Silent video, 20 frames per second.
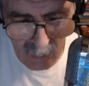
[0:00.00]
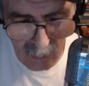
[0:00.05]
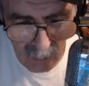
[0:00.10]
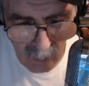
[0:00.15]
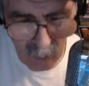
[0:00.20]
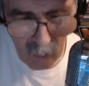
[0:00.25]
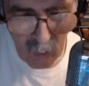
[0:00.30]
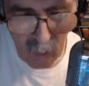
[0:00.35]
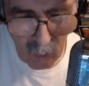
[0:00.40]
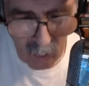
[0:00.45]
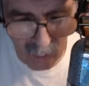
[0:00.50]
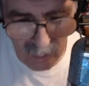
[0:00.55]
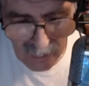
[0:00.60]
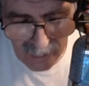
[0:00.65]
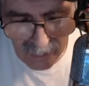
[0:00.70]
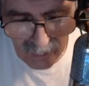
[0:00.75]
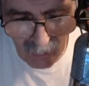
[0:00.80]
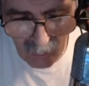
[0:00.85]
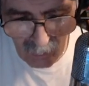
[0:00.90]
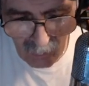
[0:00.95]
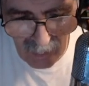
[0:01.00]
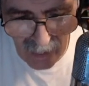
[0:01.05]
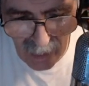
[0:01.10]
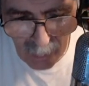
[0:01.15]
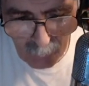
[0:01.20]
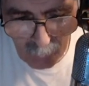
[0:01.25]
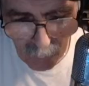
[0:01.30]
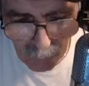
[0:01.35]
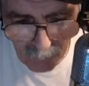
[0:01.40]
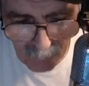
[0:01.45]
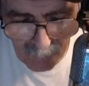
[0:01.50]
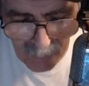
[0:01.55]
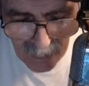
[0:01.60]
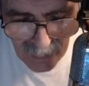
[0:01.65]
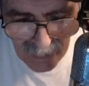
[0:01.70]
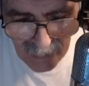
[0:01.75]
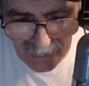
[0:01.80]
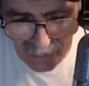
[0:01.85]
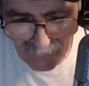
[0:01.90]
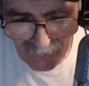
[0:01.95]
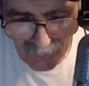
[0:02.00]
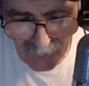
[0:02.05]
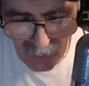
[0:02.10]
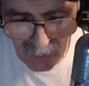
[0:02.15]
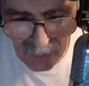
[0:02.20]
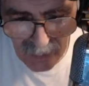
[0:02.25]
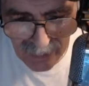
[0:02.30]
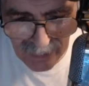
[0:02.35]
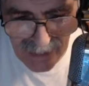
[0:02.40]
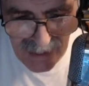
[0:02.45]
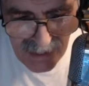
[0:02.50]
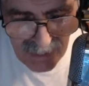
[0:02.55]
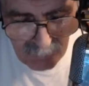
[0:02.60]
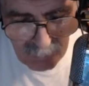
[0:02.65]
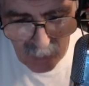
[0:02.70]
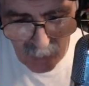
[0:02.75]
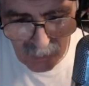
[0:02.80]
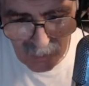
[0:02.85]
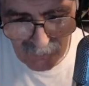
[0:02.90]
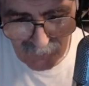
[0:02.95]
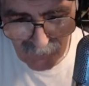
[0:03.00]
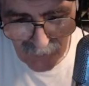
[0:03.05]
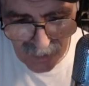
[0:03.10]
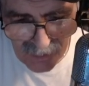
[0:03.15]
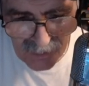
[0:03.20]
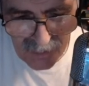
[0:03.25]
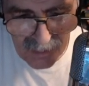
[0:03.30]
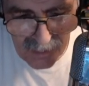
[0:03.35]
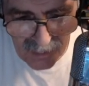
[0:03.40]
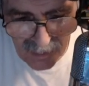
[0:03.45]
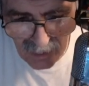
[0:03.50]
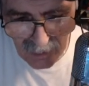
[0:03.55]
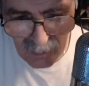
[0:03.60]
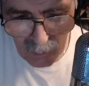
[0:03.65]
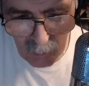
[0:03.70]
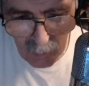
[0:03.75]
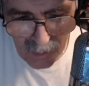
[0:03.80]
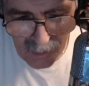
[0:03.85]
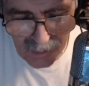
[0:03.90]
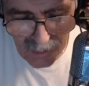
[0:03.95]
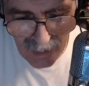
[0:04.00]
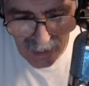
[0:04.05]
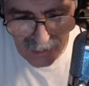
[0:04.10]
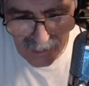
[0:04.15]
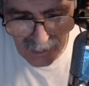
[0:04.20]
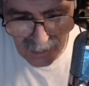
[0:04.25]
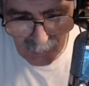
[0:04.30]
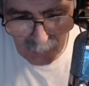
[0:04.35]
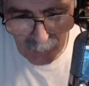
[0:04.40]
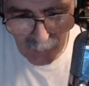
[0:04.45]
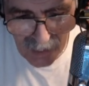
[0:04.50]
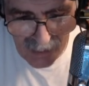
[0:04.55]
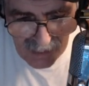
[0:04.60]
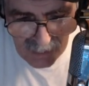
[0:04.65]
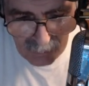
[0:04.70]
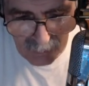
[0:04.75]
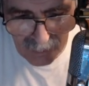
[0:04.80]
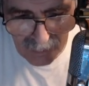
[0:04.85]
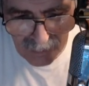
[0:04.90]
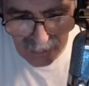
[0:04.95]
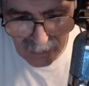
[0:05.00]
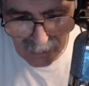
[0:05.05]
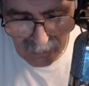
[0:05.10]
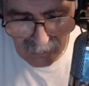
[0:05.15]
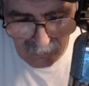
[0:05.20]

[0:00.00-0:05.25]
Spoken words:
Holy crap. Man, I never thought. I guess the bone infections are the worst kind you can possibly get.